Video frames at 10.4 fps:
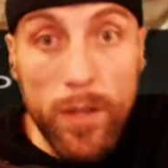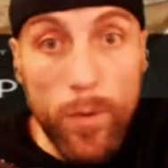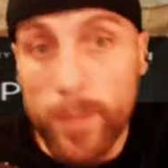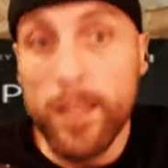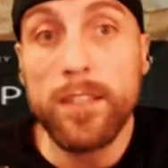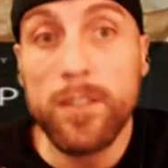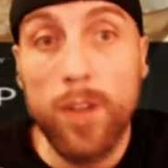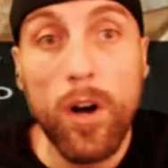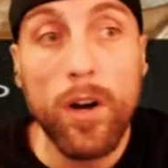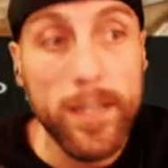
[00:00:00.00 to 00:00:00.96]
what they
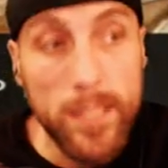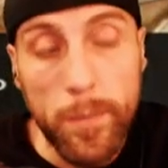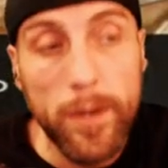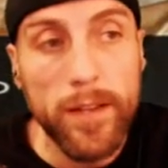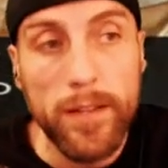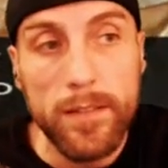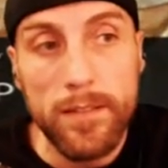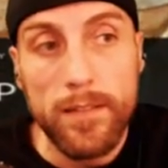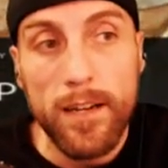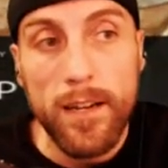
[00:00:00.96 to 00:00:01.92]
saw and
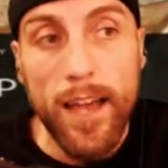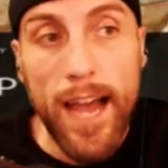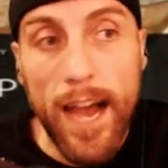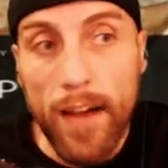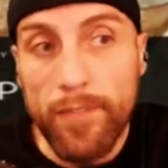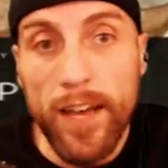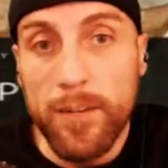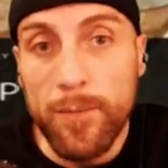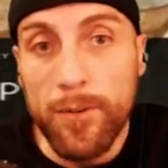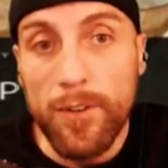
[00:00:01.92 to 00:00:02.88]
experienced. Half
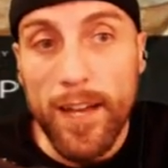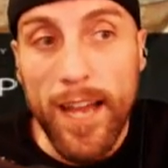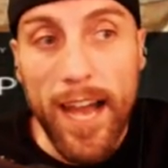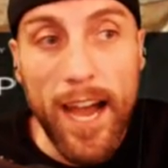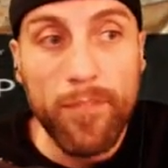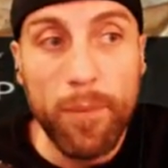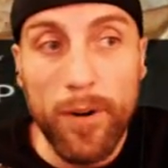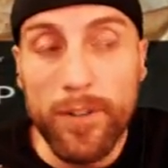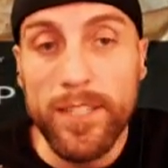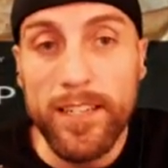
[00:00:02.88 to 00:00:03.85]
animal, half
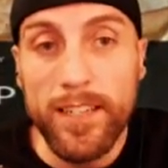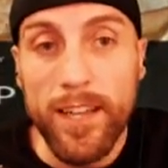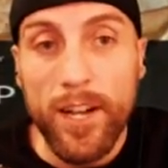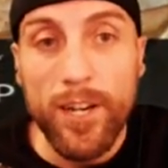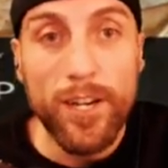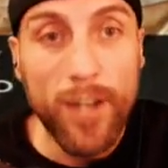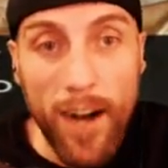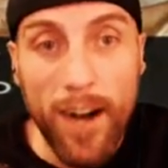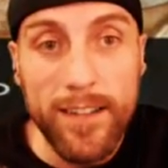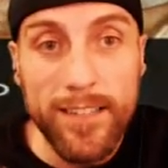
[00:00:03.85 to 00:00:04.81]
person,
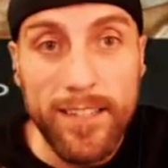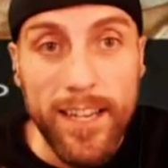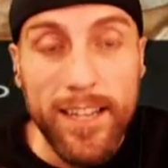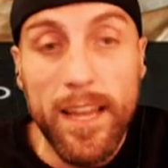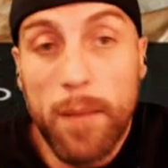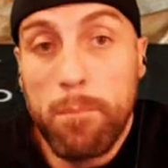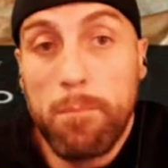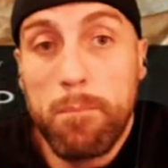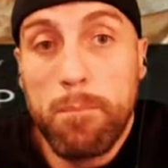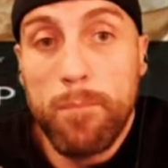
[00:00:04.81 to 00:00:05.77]
gods that
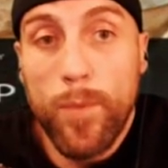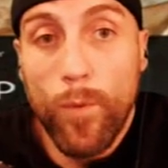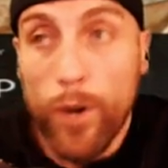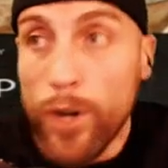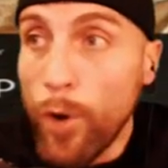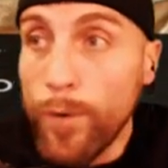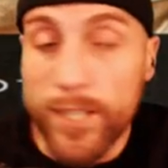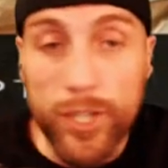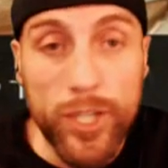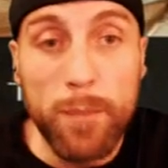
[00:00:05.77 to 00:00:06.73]
were known
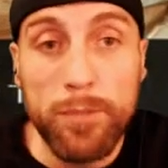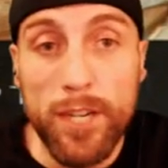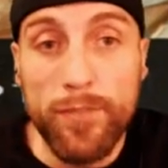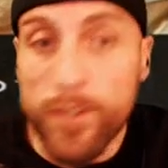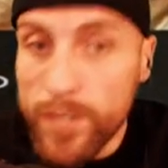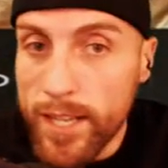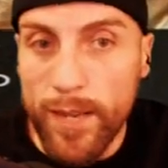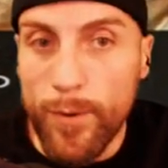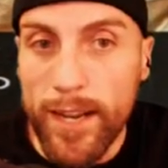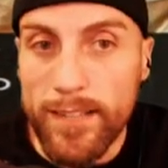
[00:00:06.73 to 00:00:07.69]
as shapeshifters
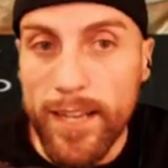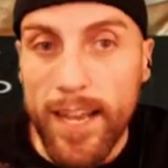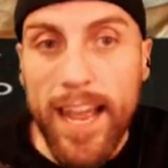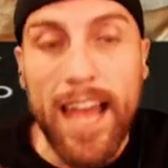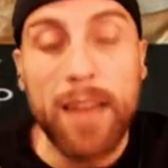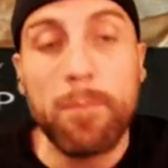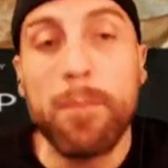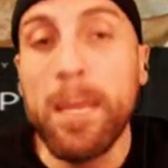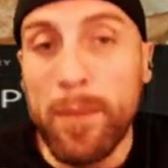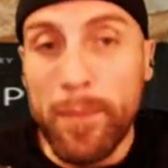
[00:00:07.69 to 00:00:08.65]
anyways, and
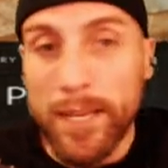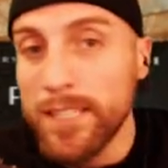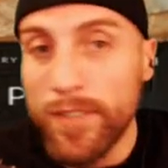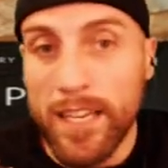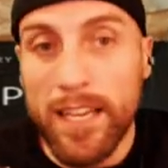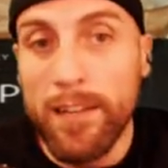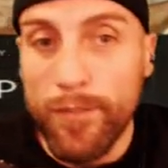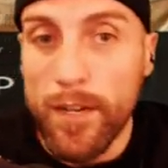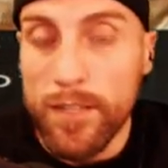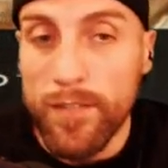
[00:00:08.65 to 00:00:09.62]
maybe because of the
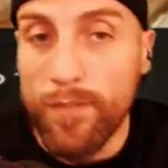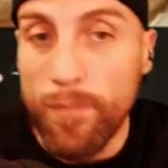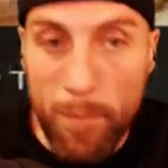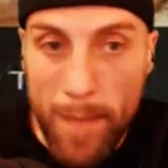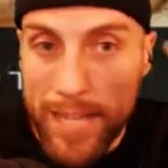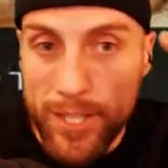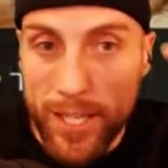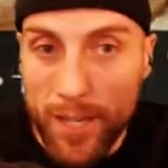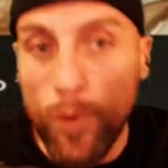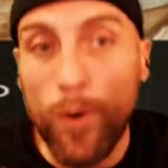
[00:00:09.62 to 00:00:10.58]
influx of
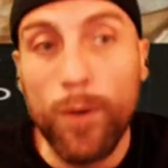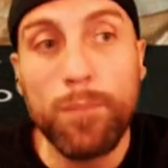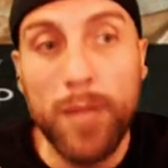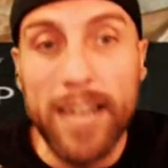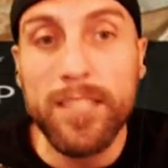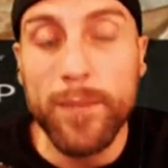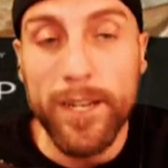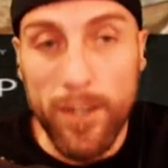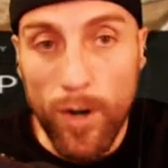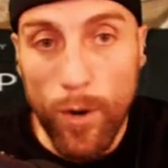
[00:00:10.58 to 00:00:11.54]
magic or plasma
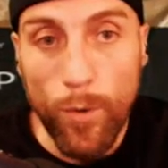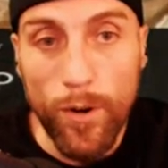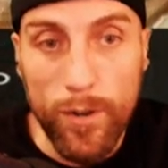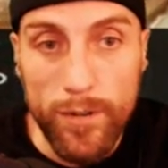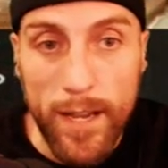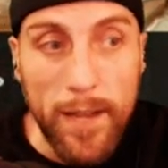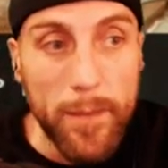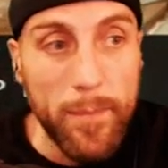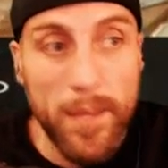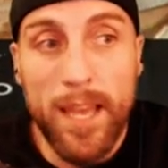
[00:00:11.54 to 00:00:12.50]
in our world,
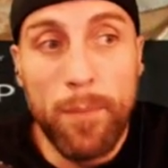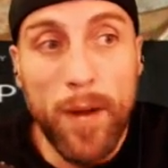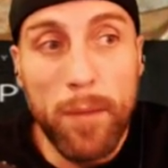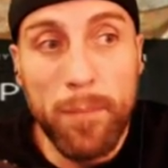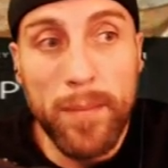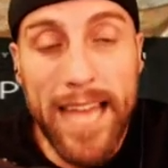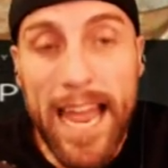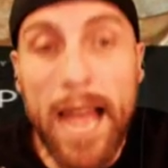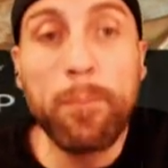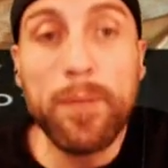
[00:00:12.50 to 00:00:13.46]
it probably
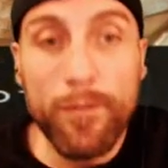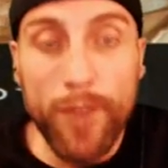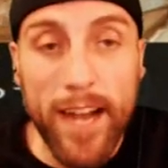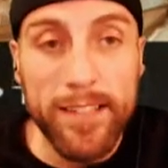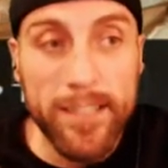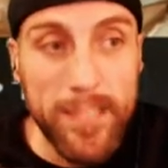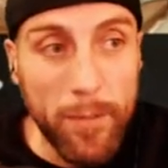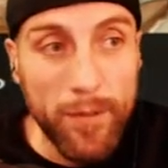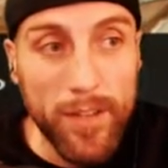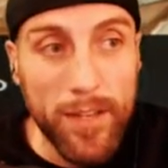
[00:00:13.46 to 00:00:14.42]
amplified
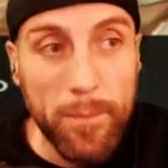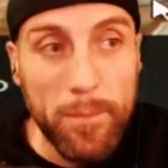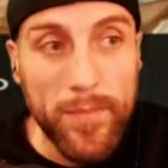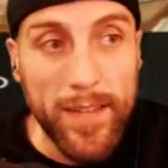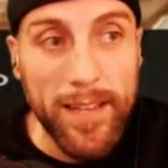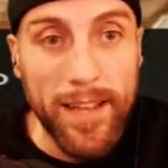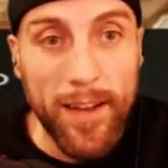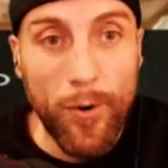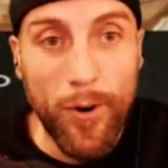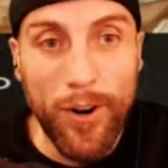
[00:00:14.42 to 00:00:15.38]
some of them
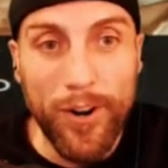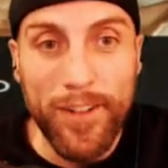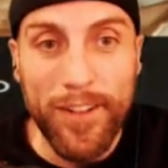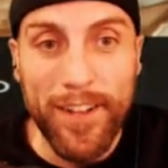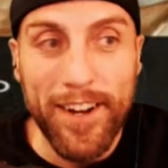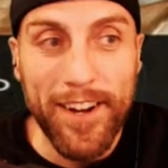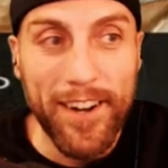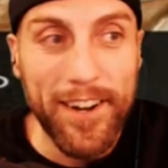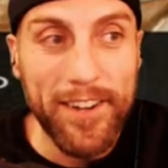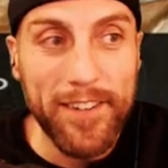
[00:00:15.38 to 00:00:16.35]
or